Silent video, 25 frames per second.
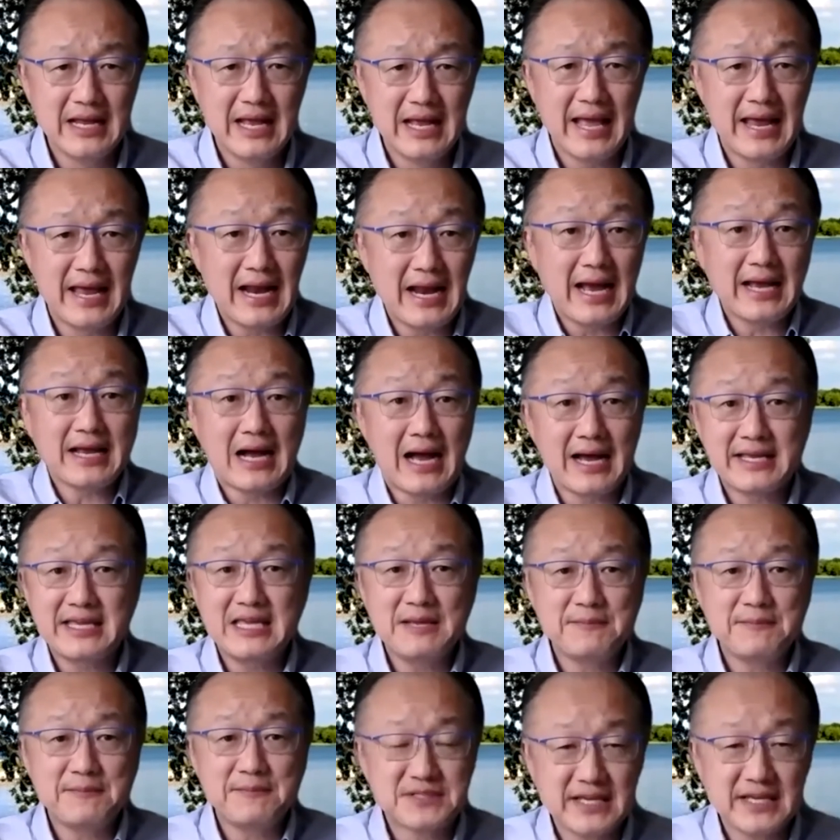And I
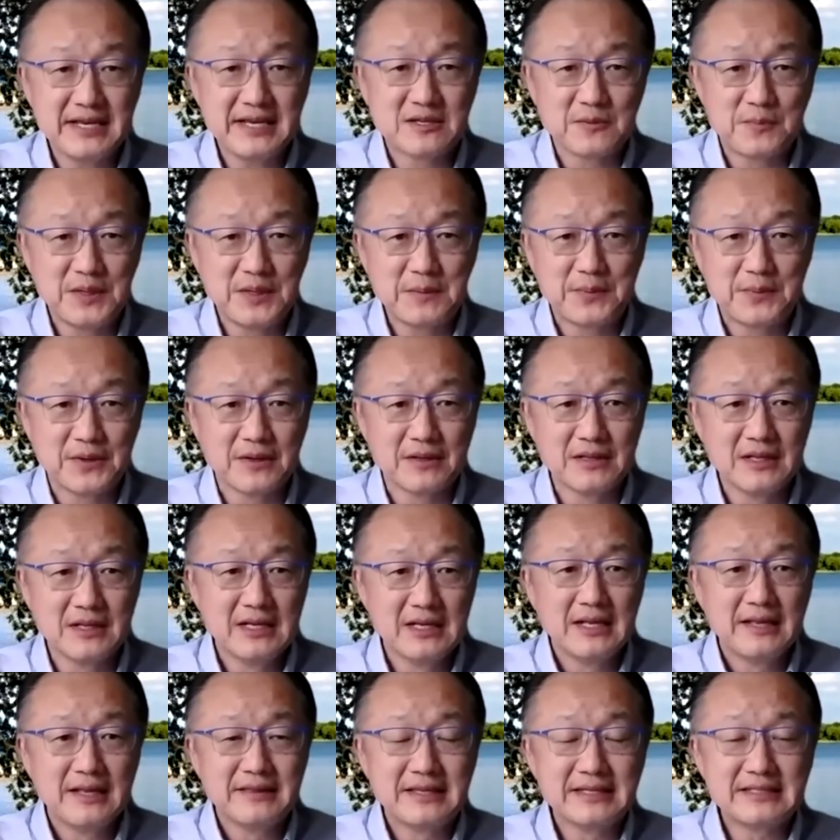keep saying to people,
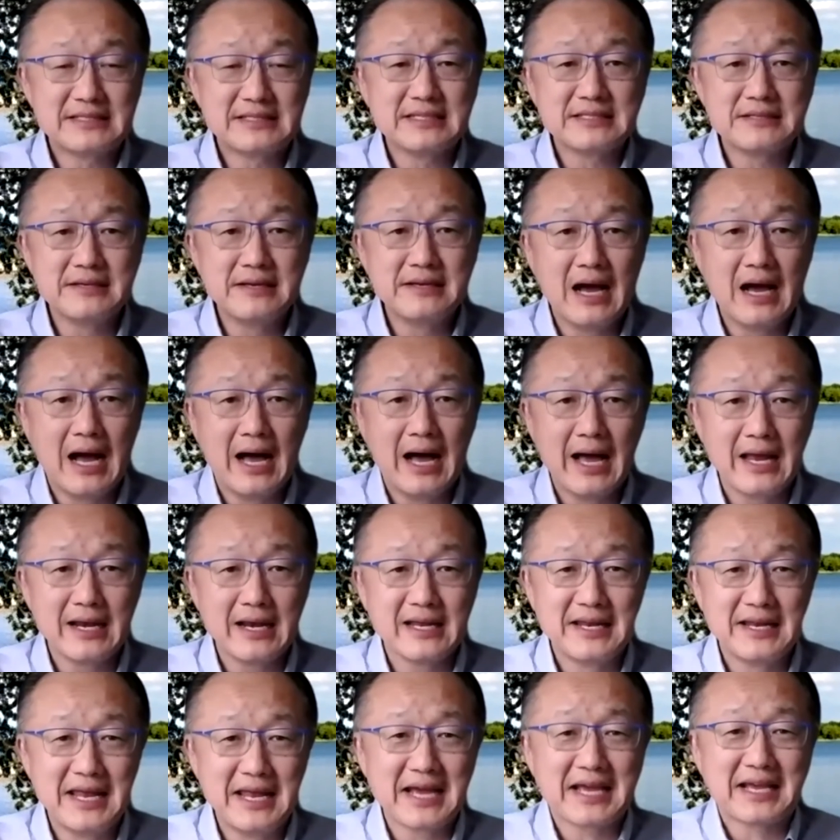this is not
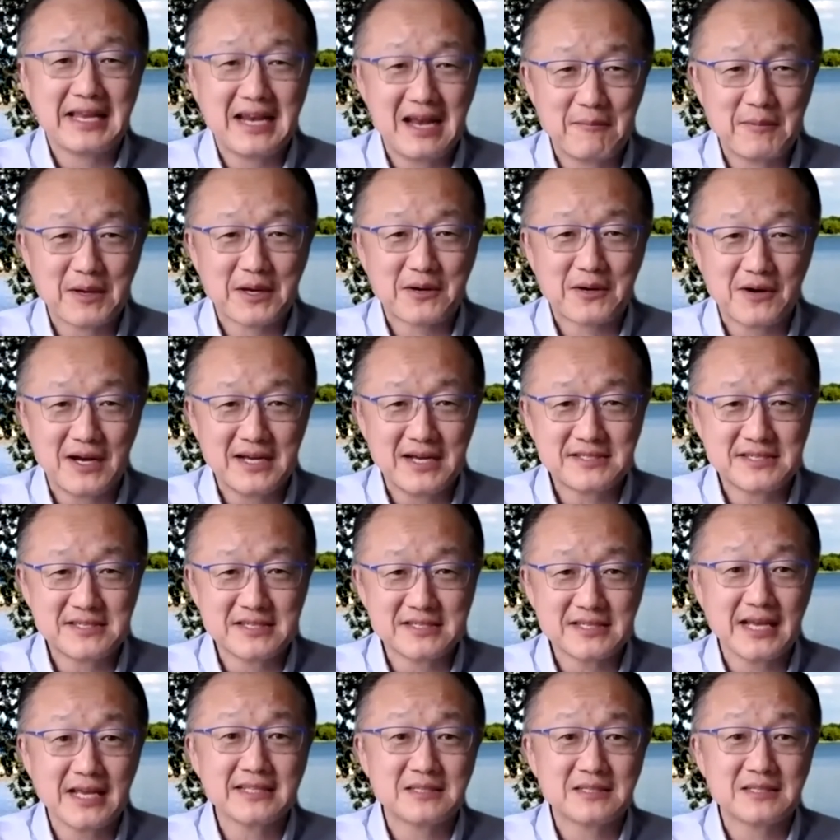an economic crisis.
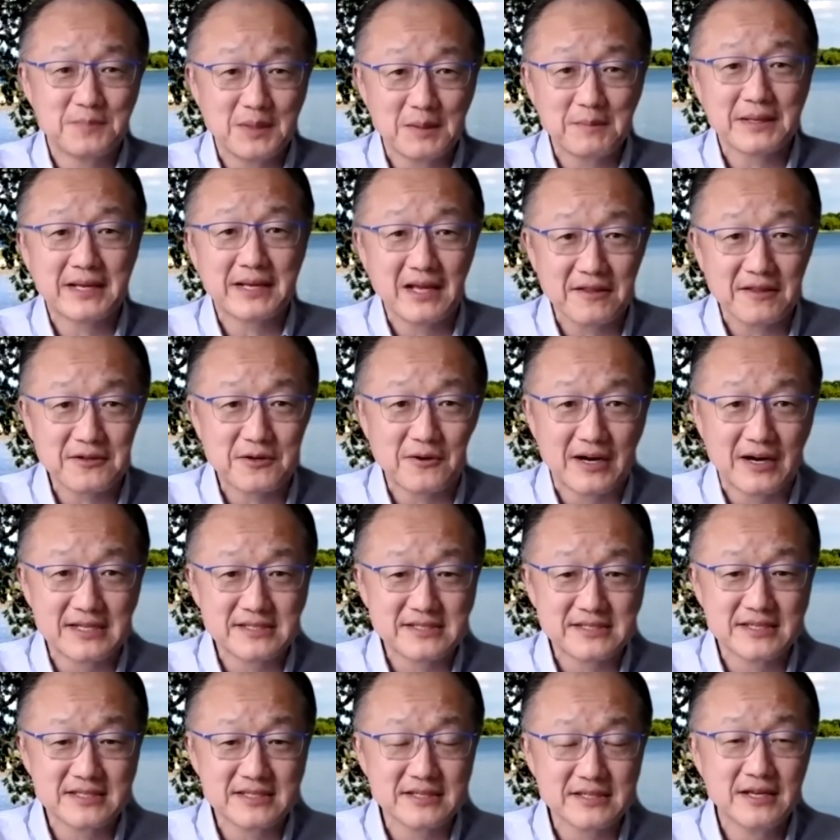It's a public health
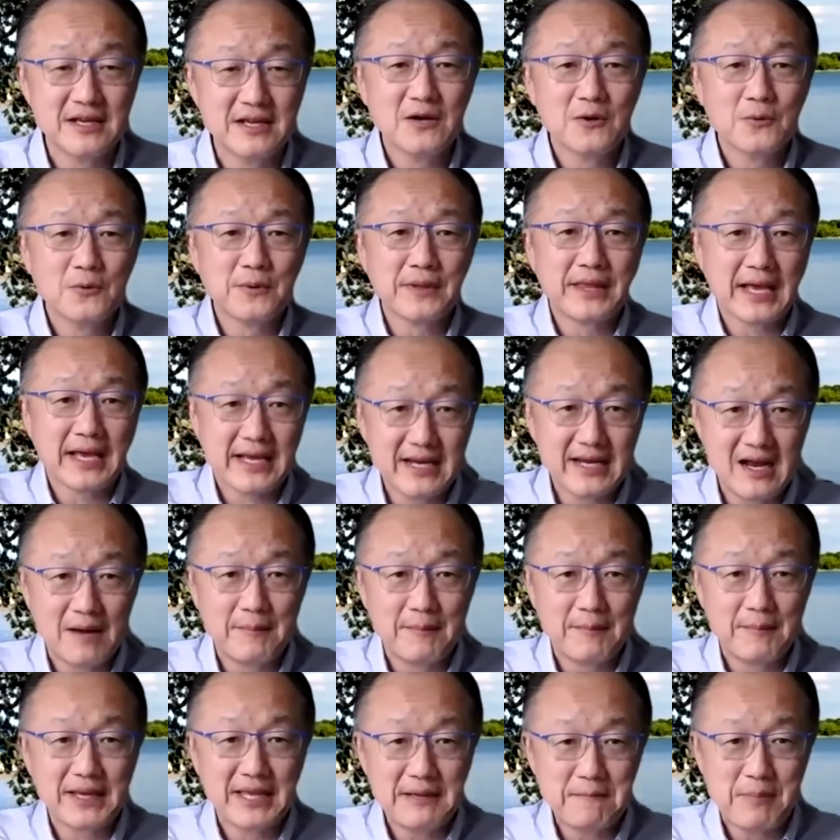crisis with
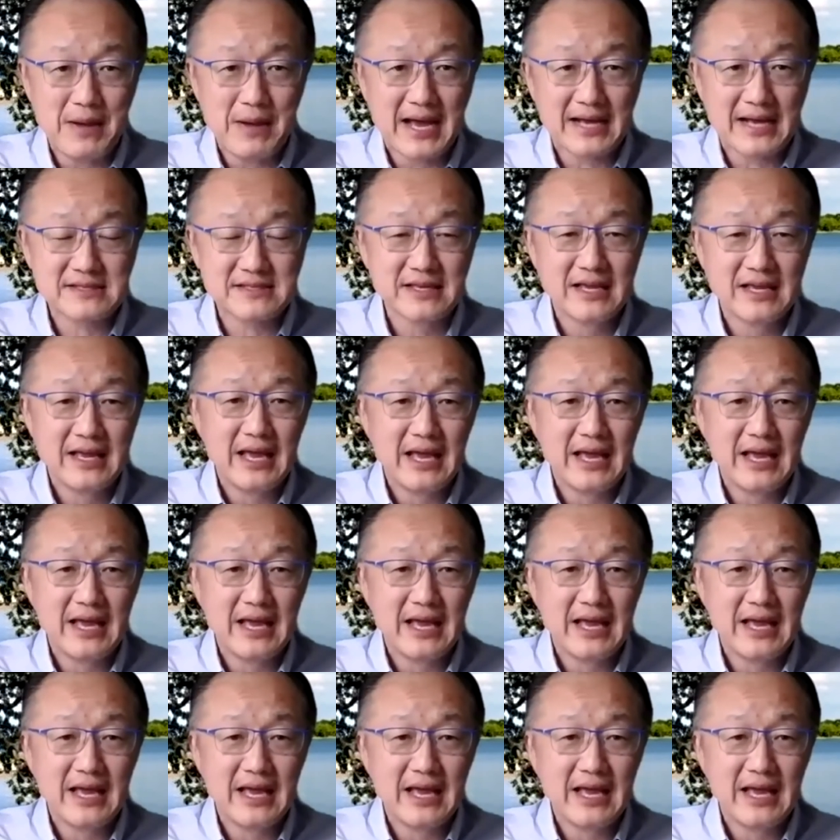economic impacts.